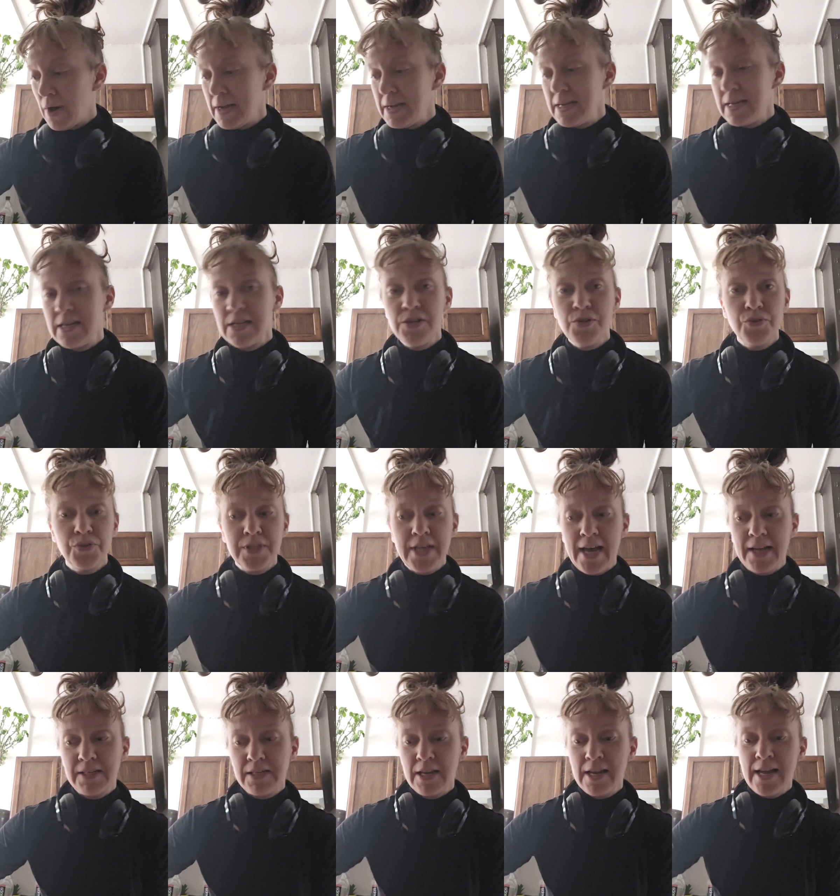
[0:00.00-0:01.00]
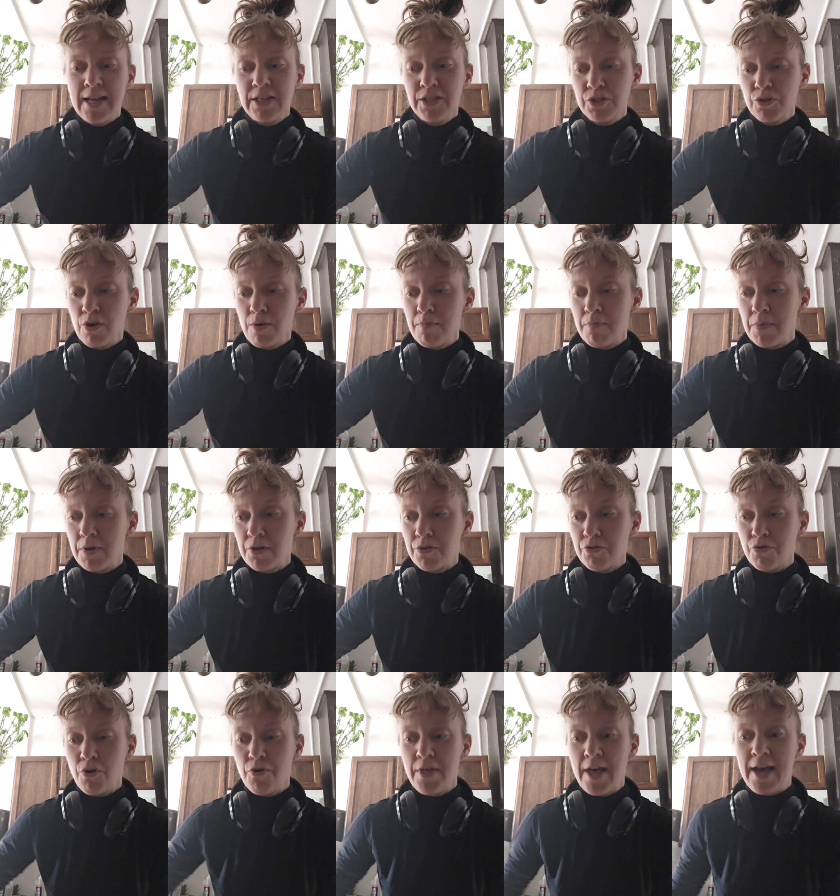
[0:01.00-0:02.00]
I need to use that today, so I'm gonna
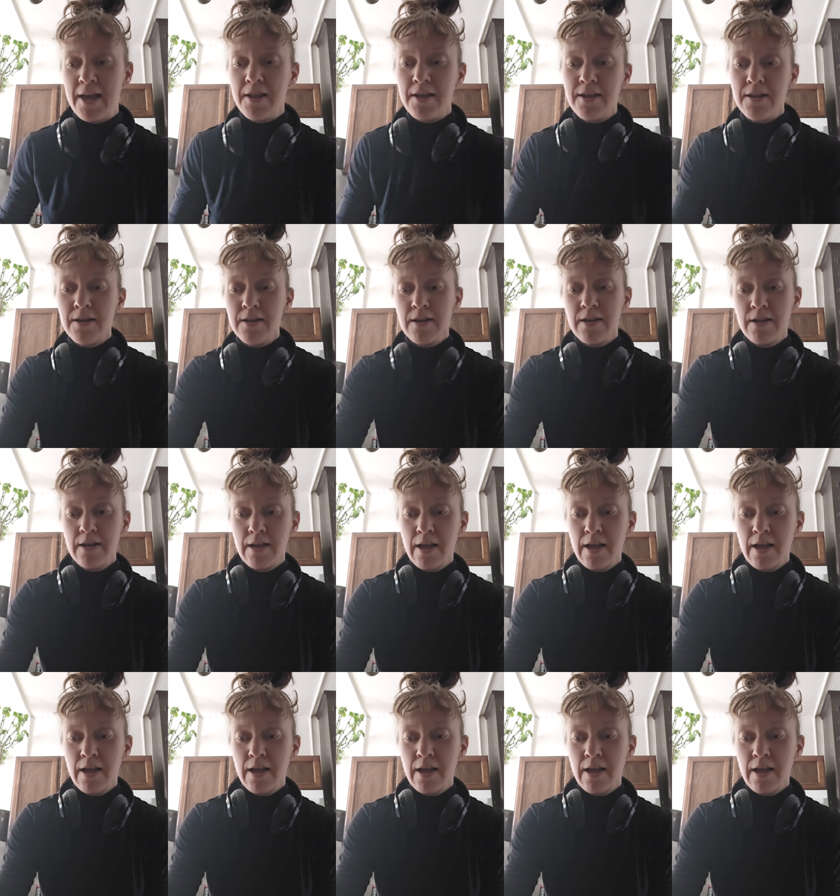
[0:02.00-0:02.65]
throw that in.